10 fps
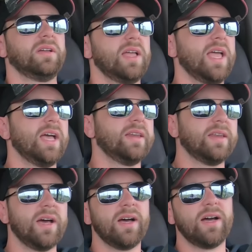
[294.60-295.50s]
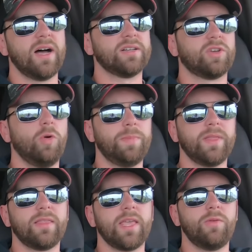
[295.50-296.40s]
and uh, I was hoping
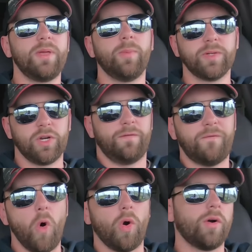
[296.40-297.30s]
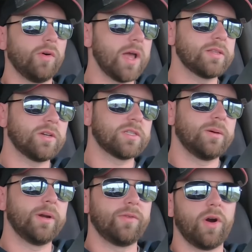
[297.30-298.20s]
that they would be open till four, right? So I was
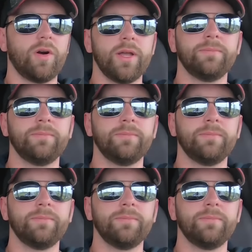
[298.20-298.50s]
in a bit of a hurry.